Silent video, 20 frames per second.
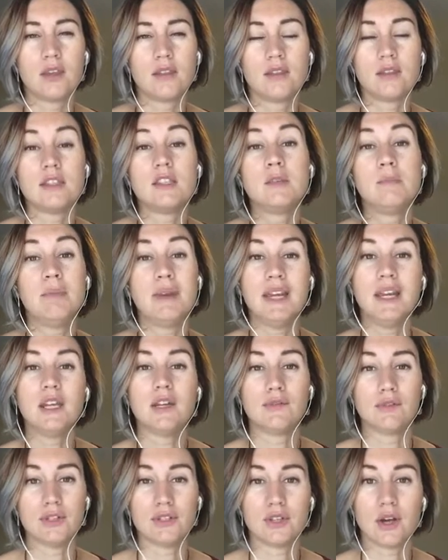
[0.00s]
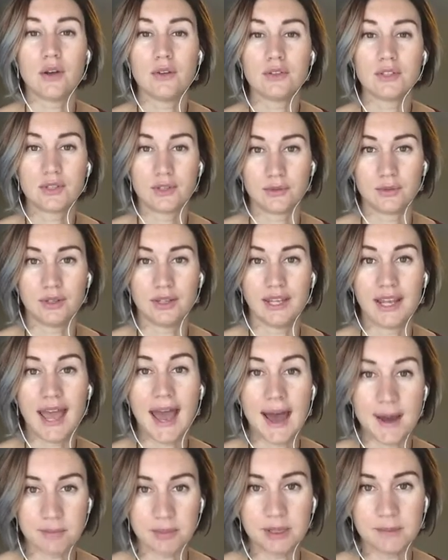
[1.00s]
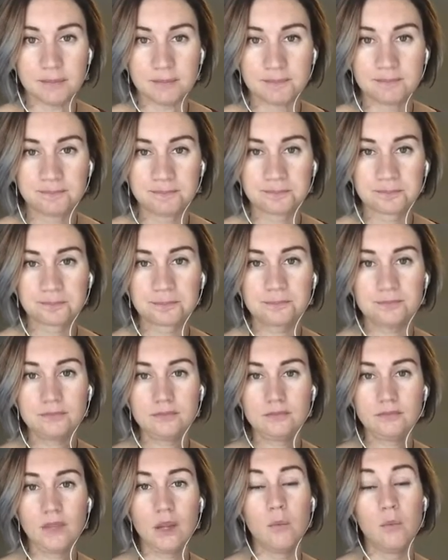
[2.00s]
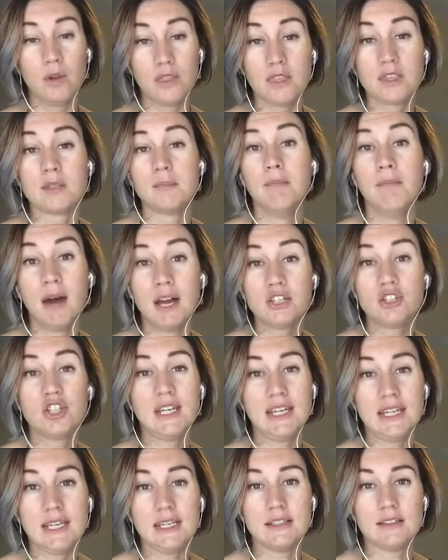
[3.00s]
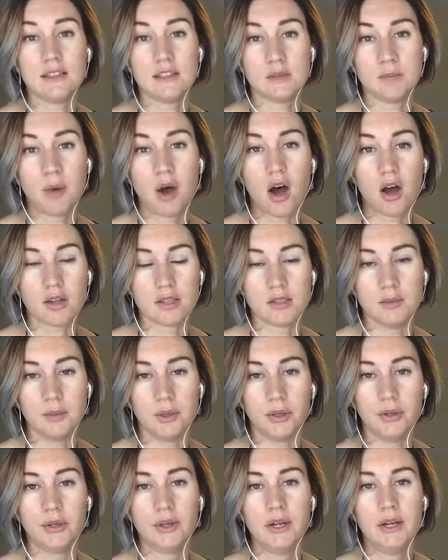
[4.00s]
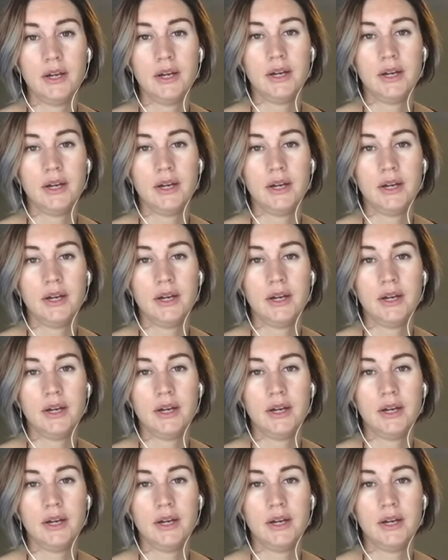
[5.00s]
the speed of results to really happen with as much ease as possible.